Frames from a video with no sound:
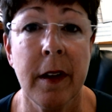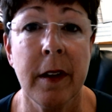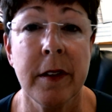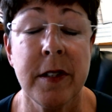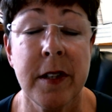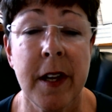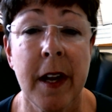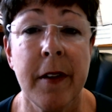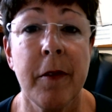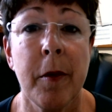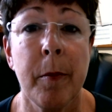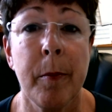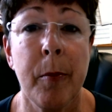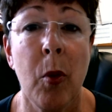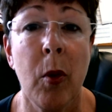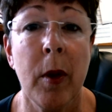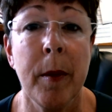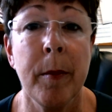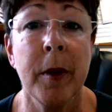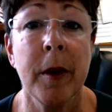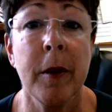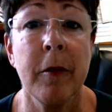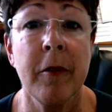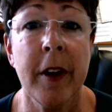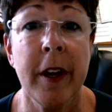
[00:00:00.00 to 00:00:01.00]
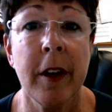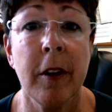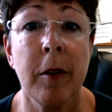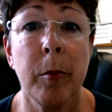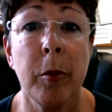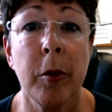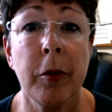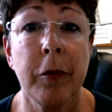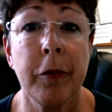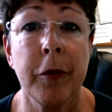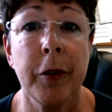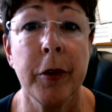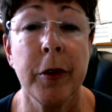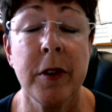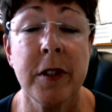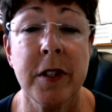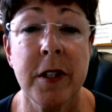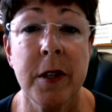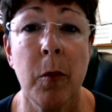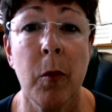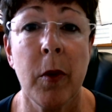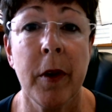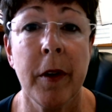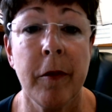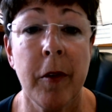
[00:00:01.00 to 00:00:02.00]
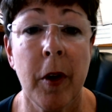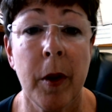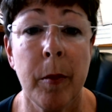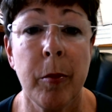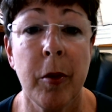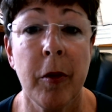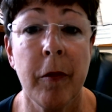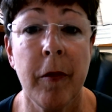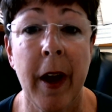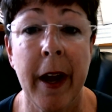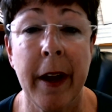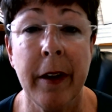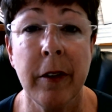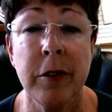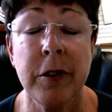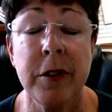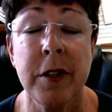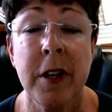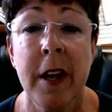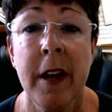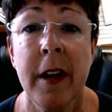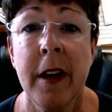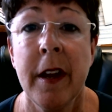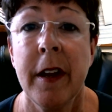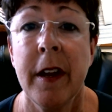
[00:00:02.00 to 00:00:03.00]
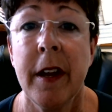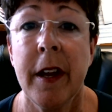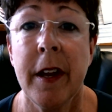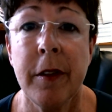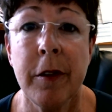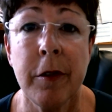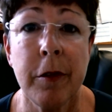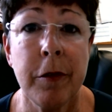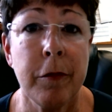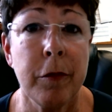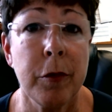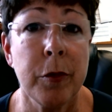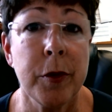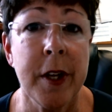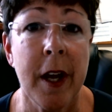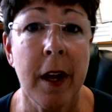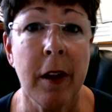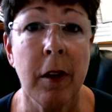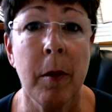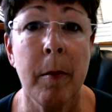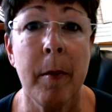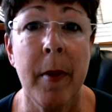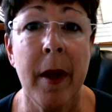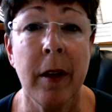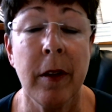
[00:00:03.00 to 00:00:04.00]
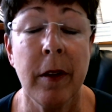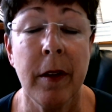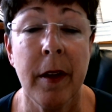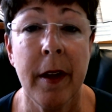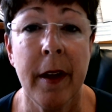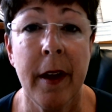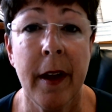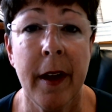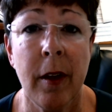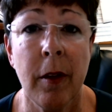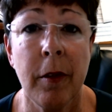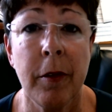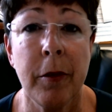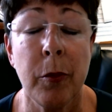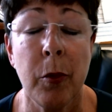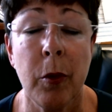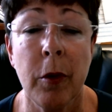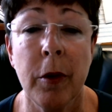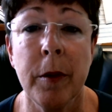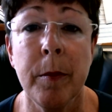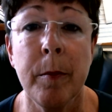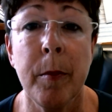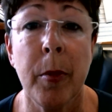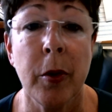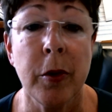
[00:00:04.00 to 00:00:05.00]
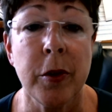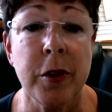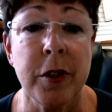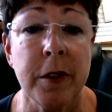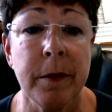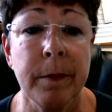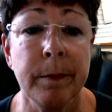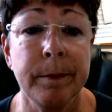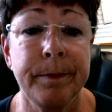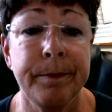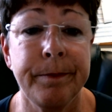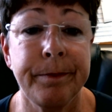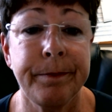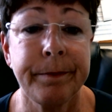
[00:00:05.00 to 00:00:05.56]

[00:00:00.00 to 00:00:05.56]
safe appointment available for you to see one of our providers, either through telehealth or in person.